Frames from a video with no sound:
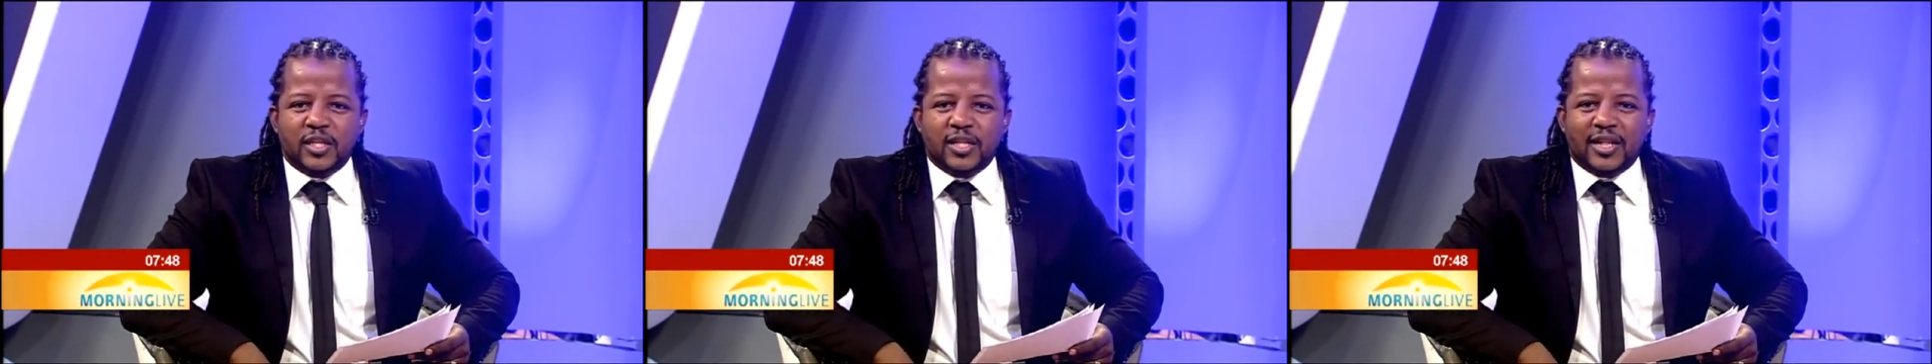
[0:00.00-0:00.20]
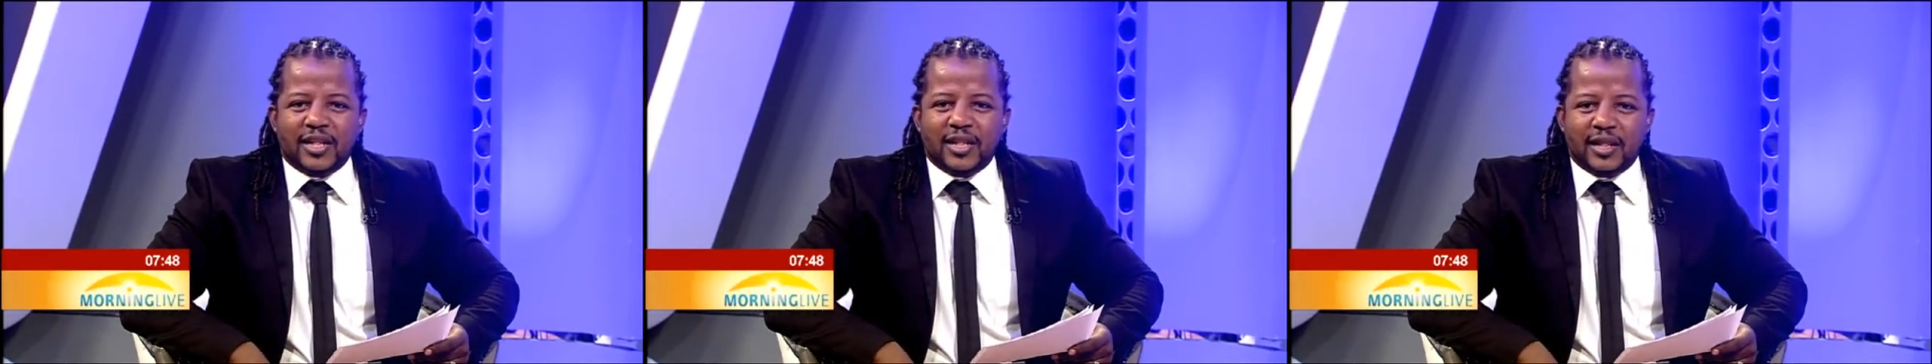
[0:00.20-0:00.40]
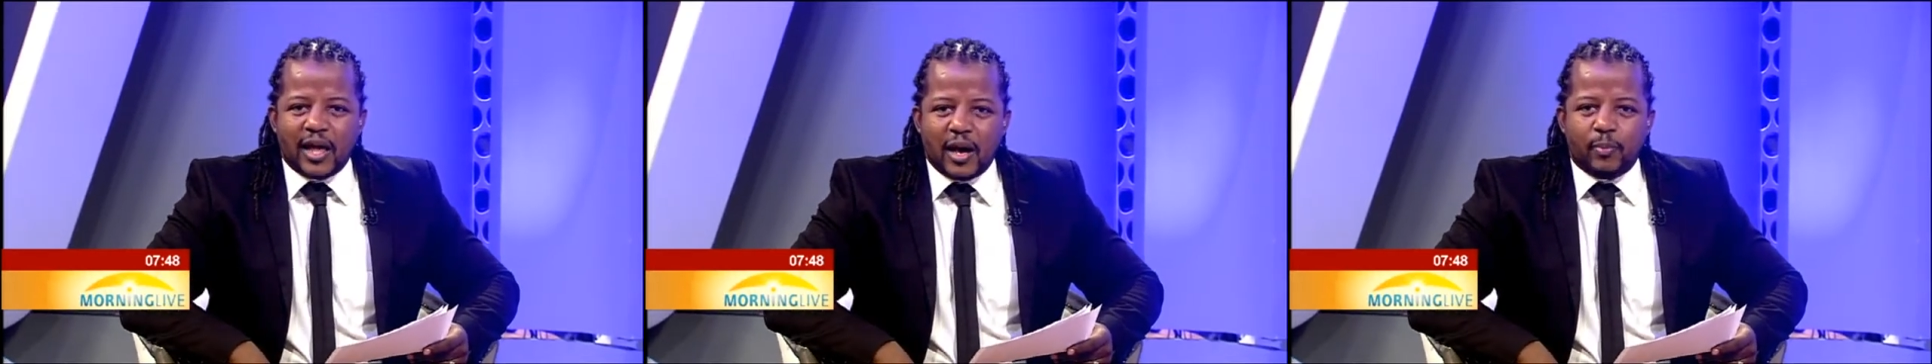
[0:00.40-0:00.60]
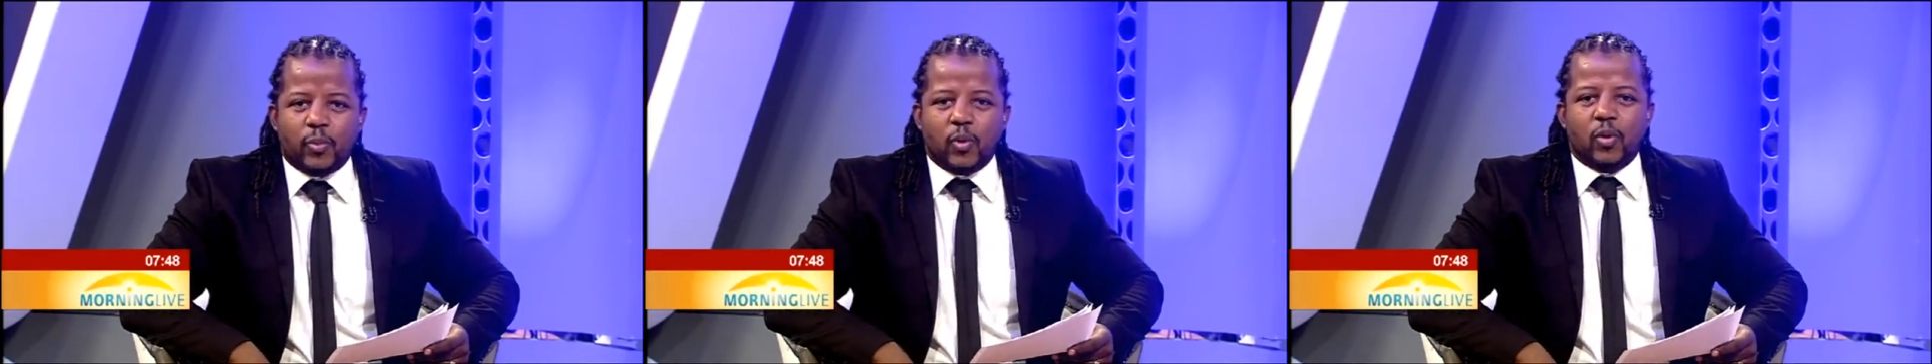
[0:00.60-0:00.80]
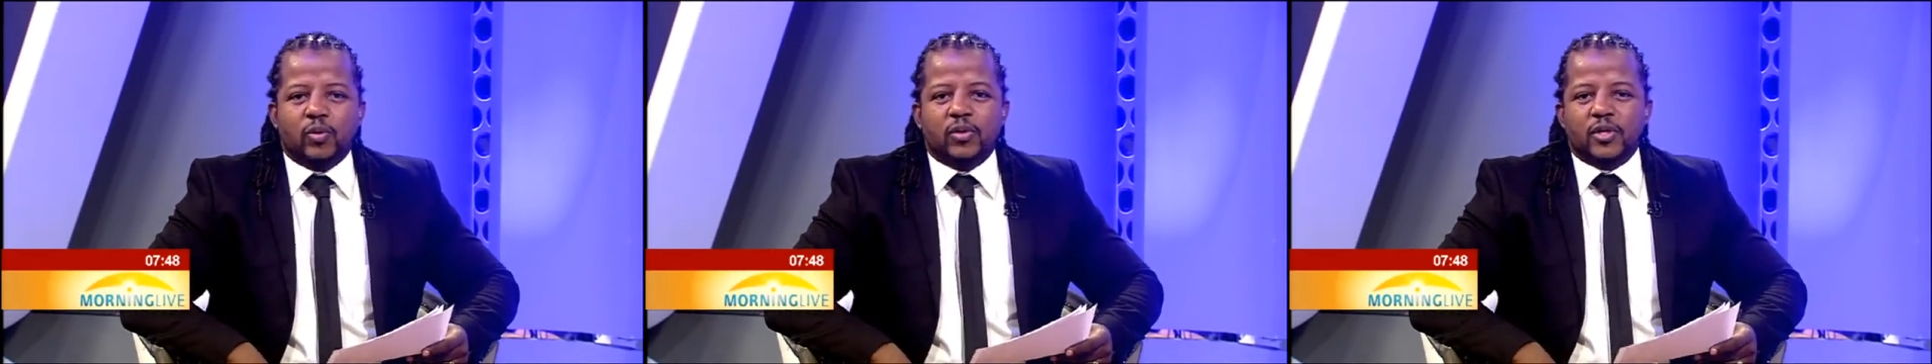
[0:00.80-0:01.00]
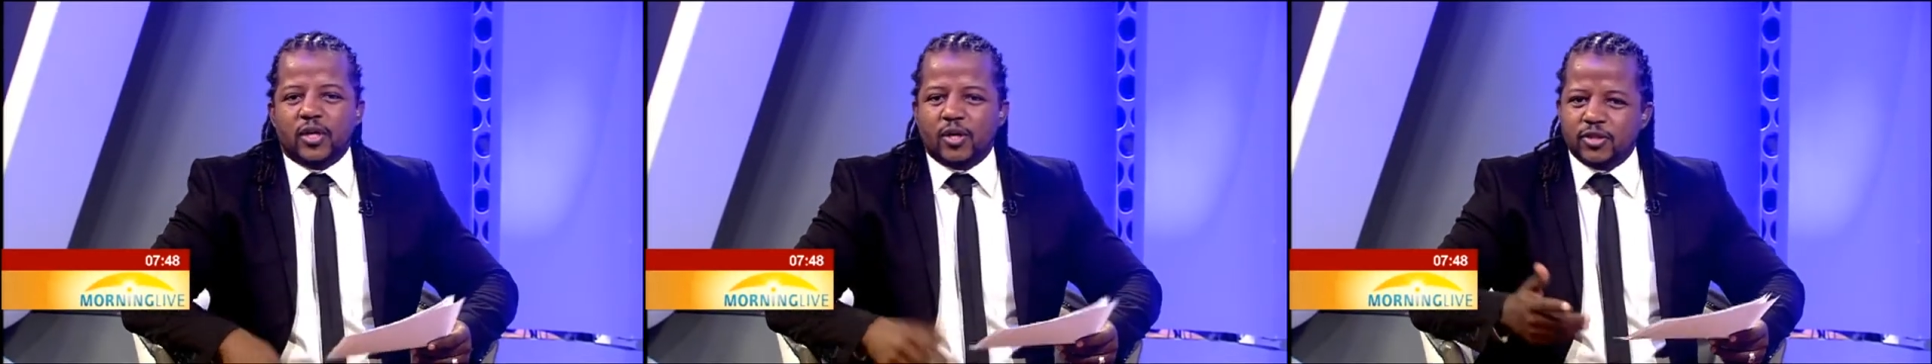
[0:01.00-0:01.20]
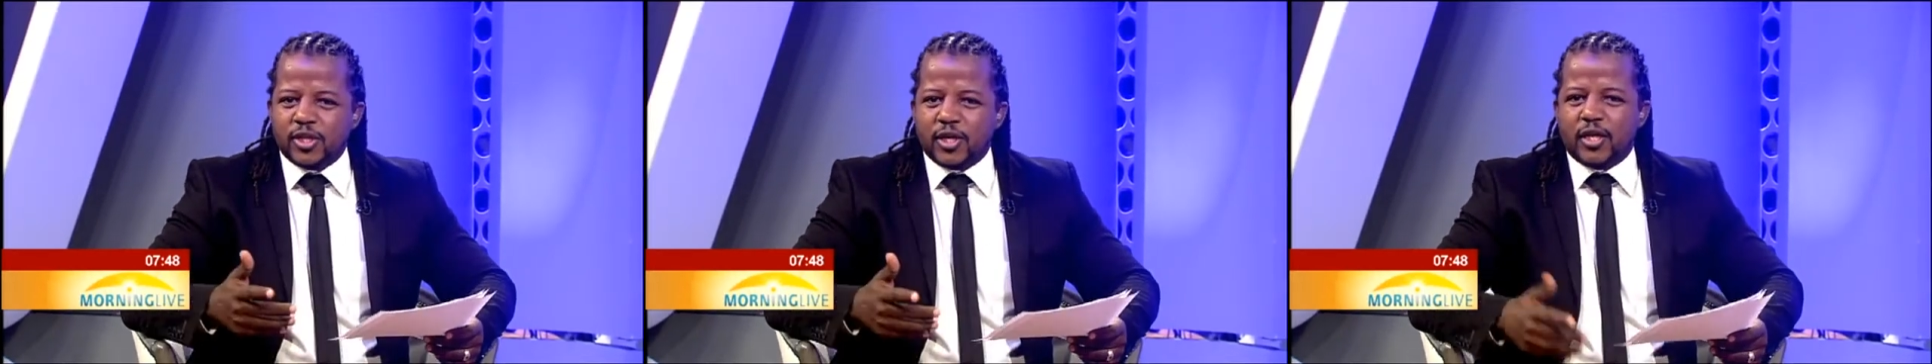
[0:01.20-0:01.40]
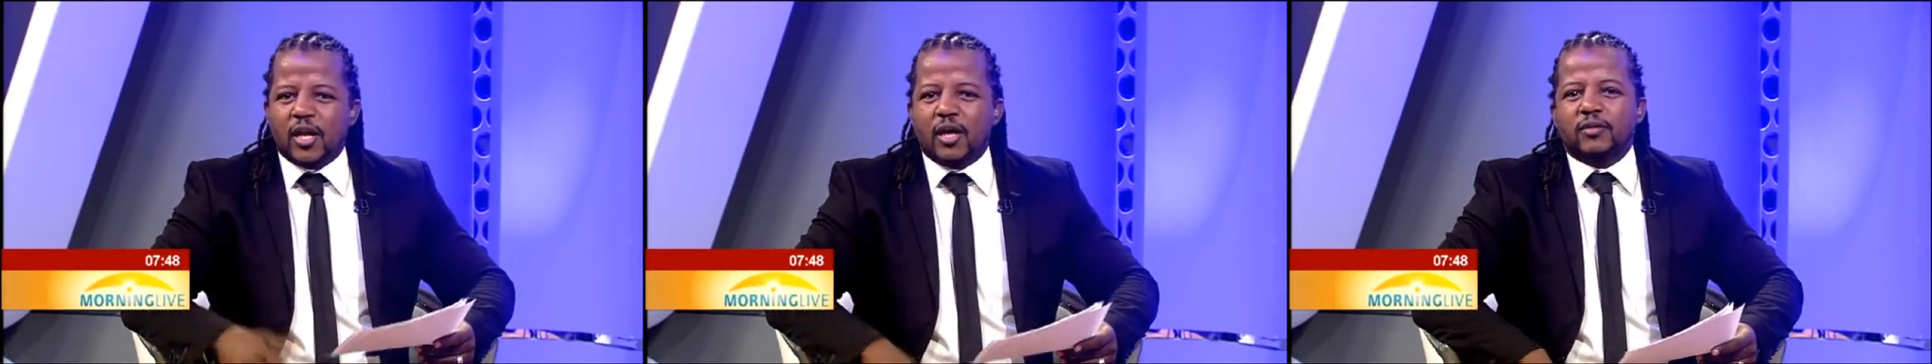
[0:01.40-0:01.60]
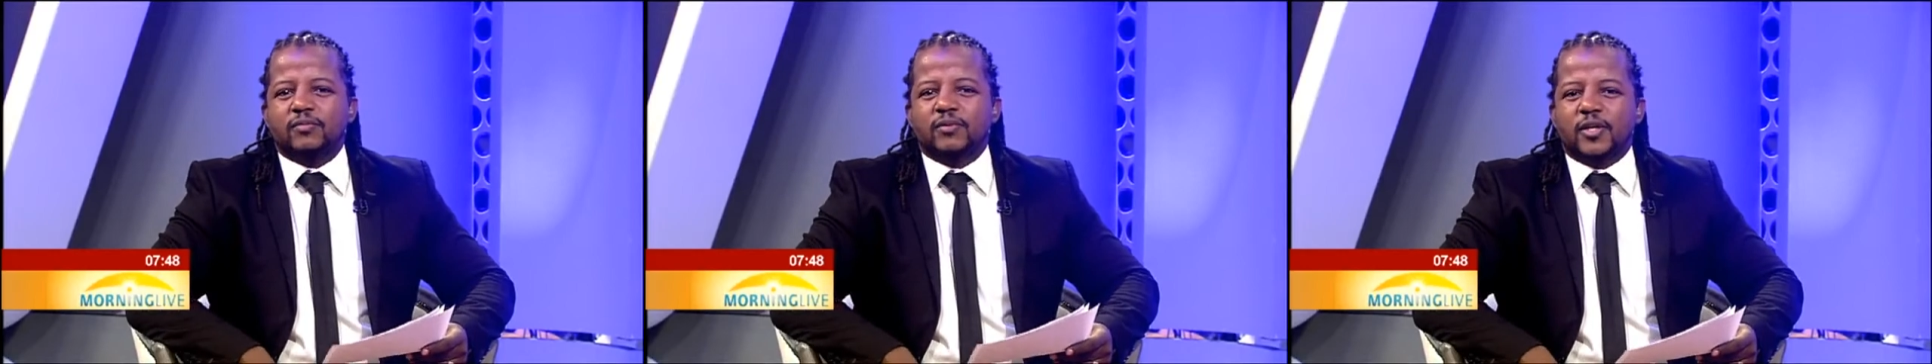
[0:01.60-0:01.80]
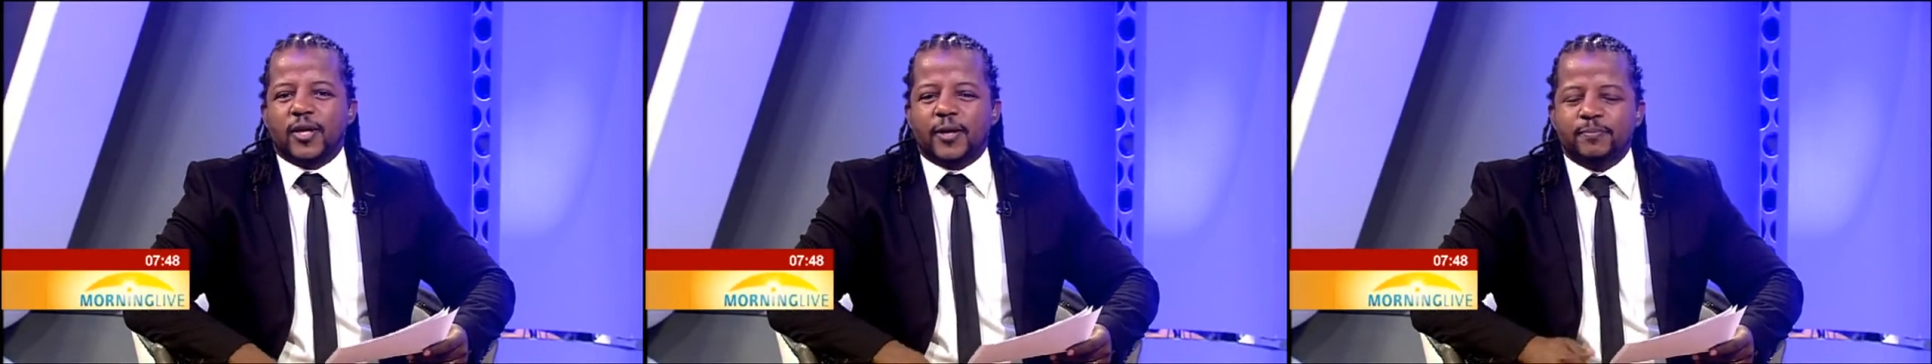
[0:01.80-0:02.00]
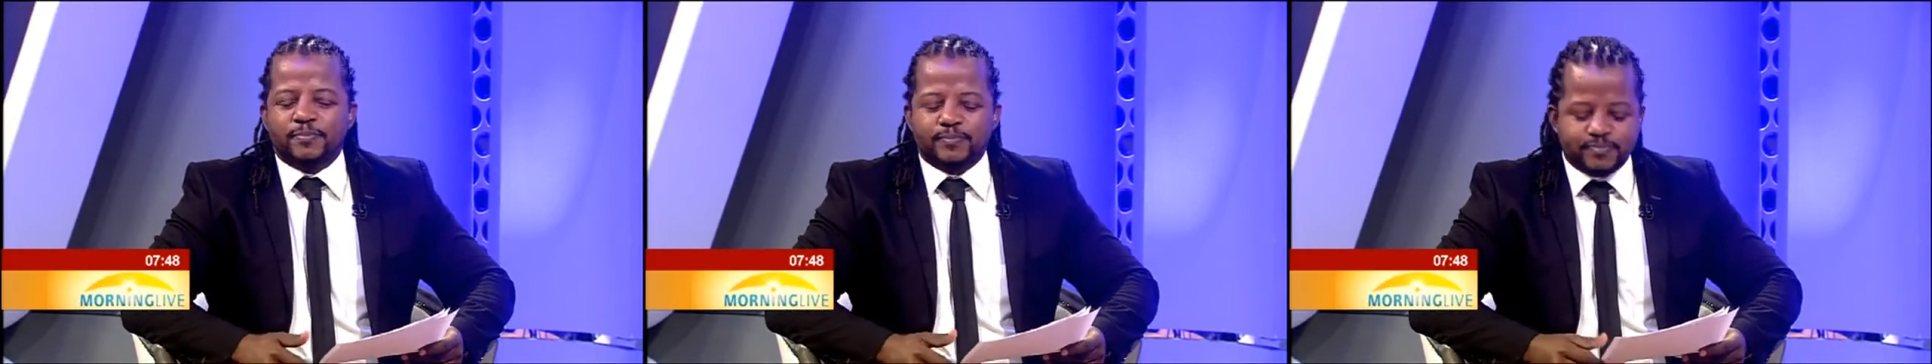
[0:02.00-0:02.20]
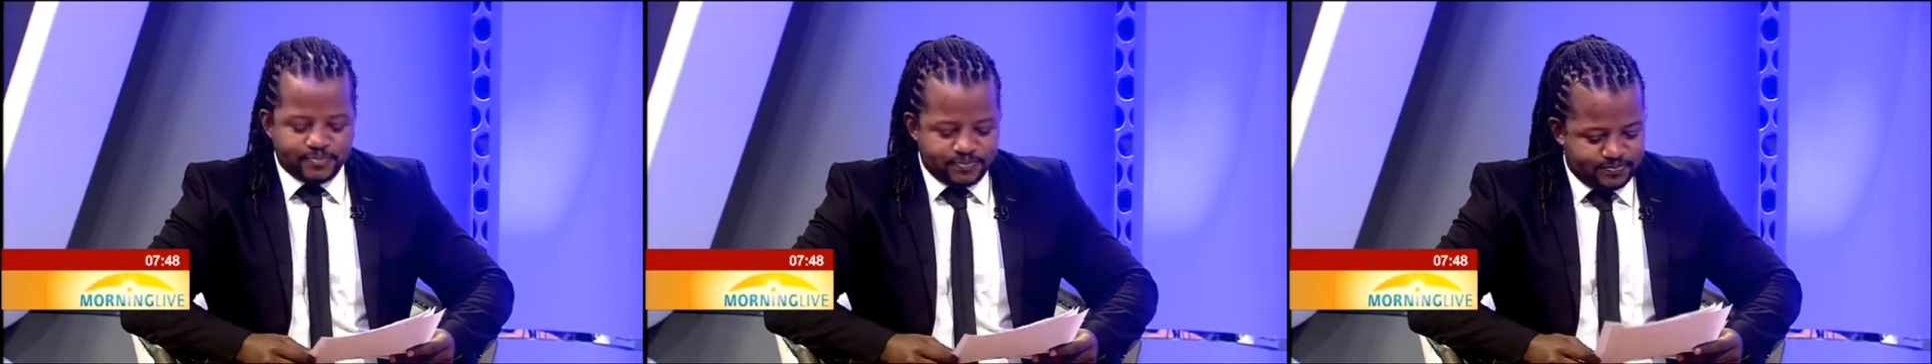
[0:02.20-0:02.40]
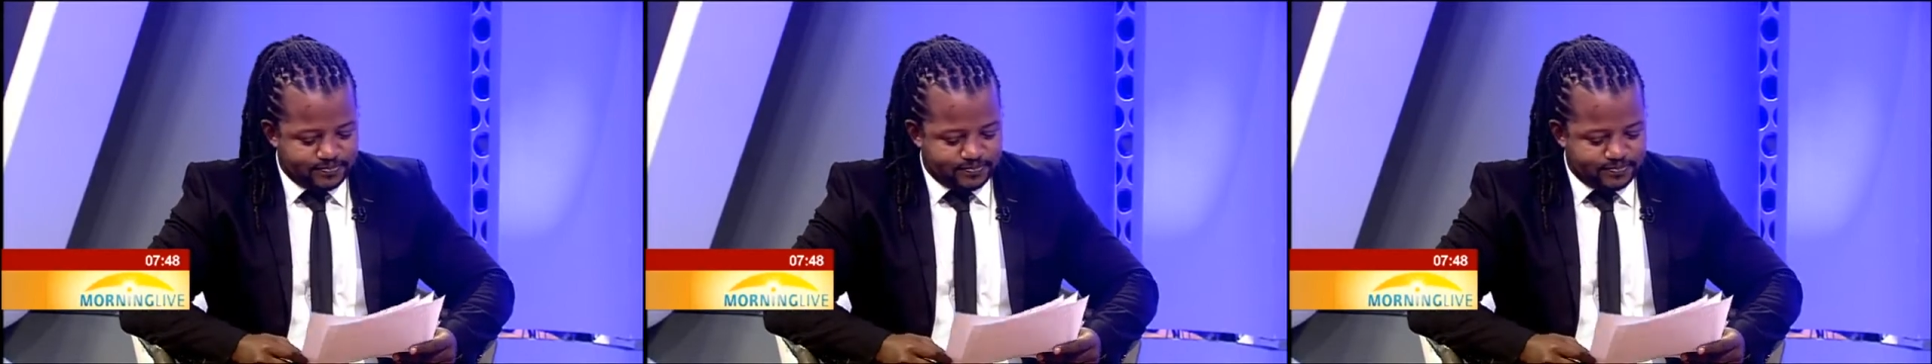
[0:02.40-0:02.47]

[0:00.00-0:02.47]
Nhlapo. Go check it out. Okay.